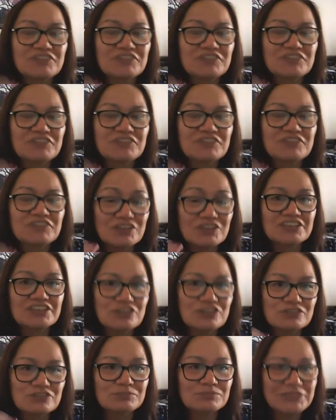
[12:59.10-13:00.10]
got to
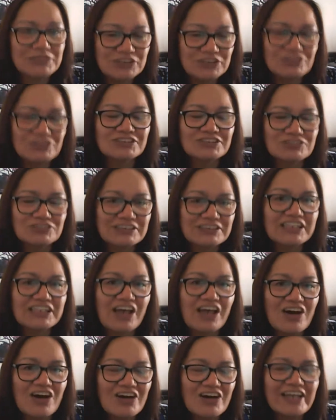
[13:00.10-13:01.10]
look my doctor in the
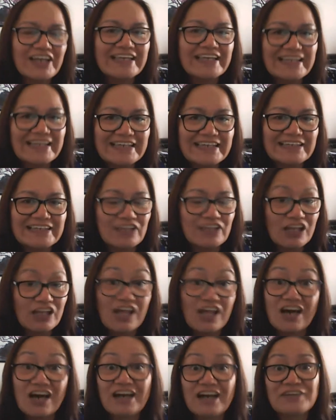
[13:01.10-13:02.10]
eye and
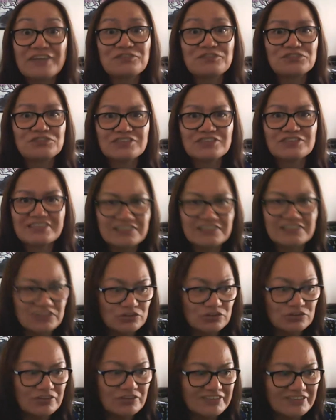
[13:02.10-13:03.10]
lie through the tooth
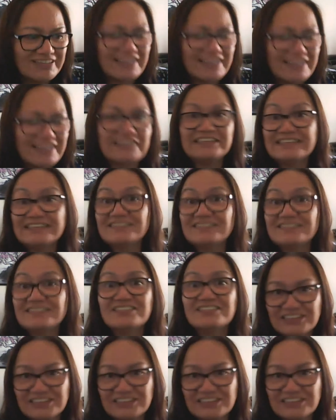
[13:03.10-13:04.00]
saying, yes, I did